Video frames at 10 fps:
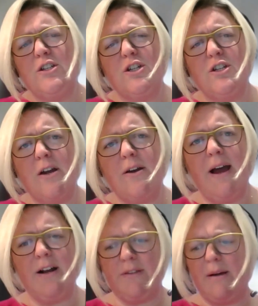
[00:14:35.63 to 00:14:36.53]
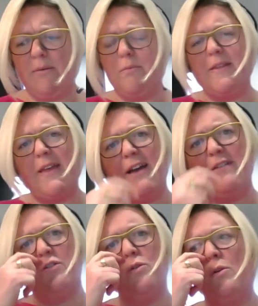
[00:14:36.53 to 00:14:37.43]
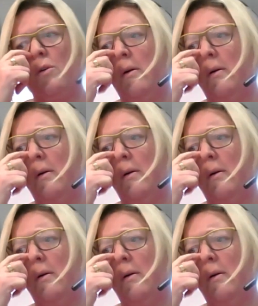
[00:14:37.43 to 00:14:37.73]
you know how long that will be there for?